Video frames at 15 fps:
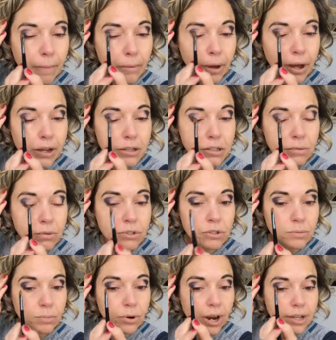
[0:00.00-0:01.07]
Okay, so we're
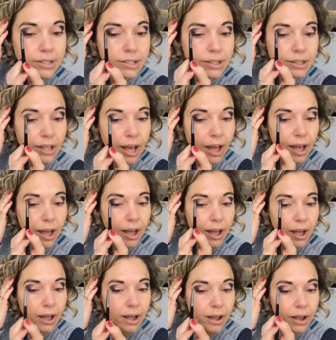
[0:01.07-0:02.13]
just pressing that
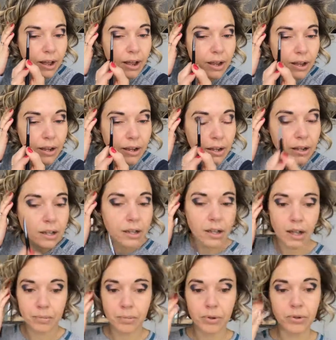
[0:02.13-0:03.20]

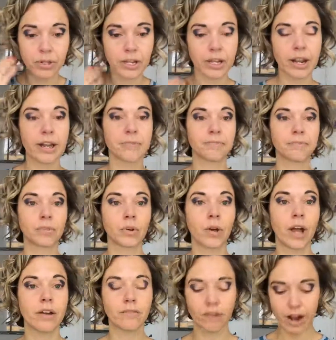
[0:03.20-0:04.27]
and pulling it in.
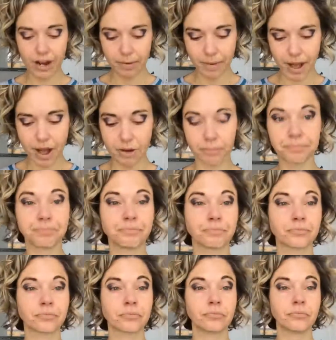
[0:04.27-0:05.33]
Okay, right about
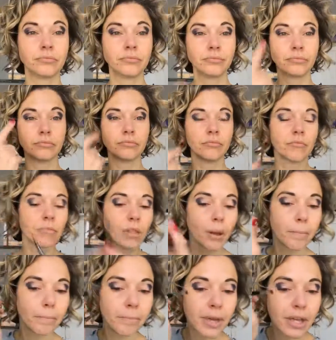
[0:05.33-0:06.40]

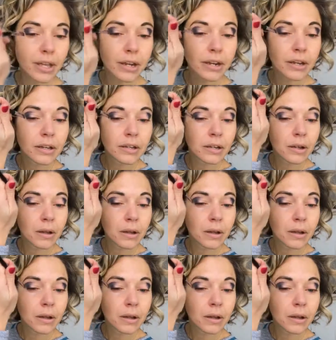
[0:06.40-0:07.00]
mid-eye.